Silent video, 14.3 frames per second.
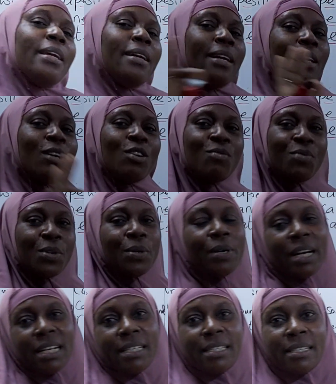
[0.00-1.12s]
Hello
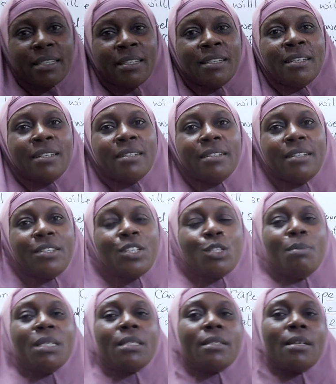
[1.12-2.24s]
viewers, this
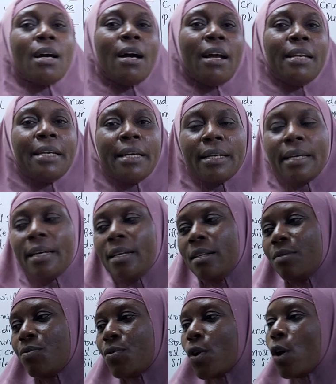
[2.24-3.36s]
is Miss Alih
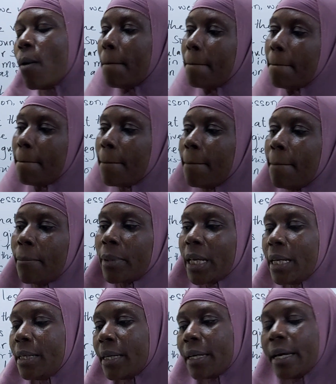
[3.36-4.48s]
again from
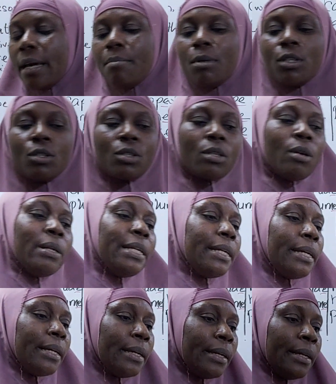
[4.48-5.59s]
Tendercare,
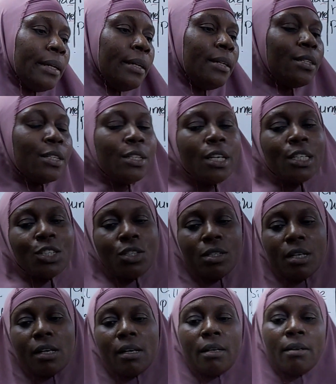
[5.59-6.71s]
Motorstolic
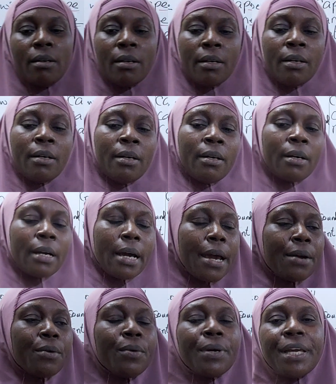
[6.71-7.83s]
International,
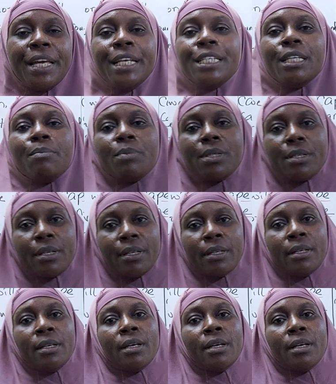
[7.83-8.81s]
Cairo, Egypt.